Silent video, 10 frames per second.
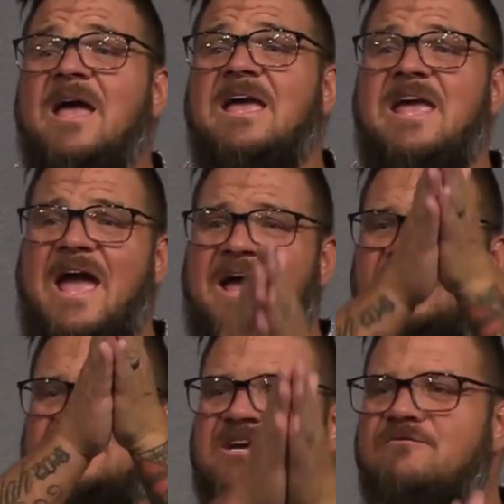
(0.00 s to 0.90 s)
He had
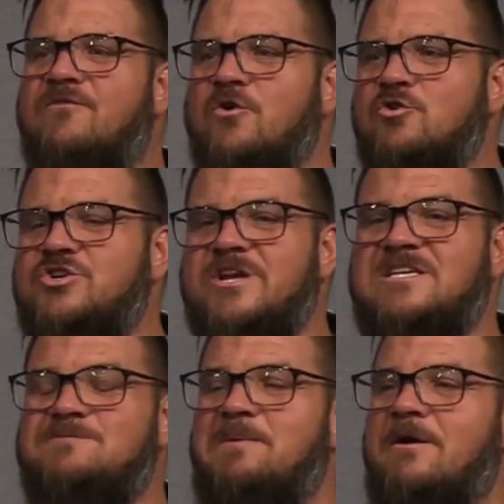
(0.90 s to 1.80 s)
his conversion
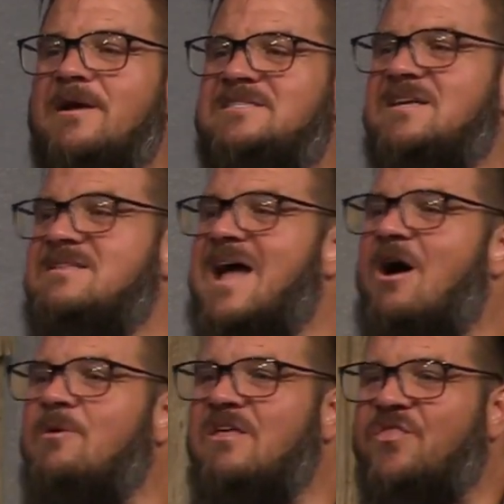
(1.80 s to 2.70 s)
experience and
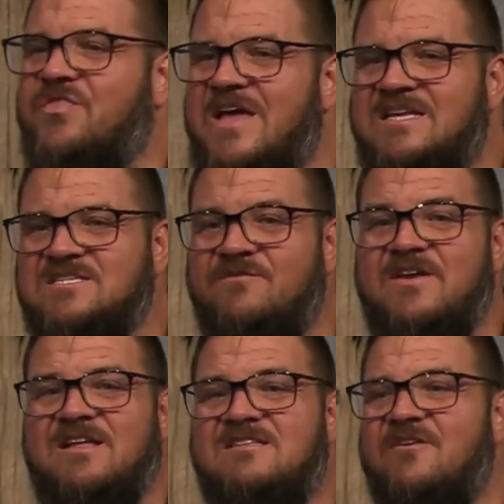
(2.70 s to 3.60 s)
now he thinks of it
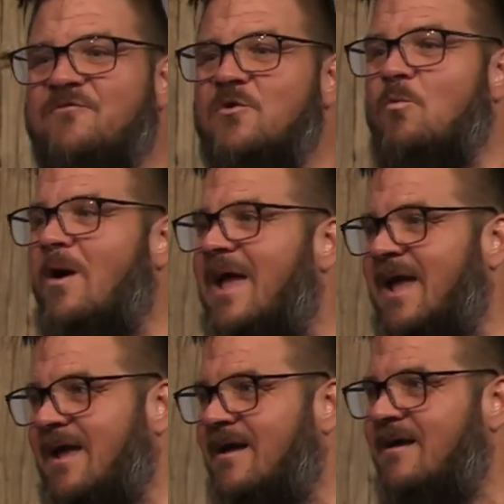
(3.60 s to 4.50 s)
a different
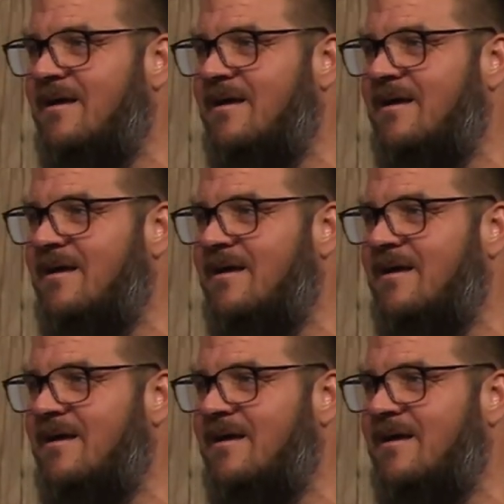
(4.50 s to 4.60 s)
way.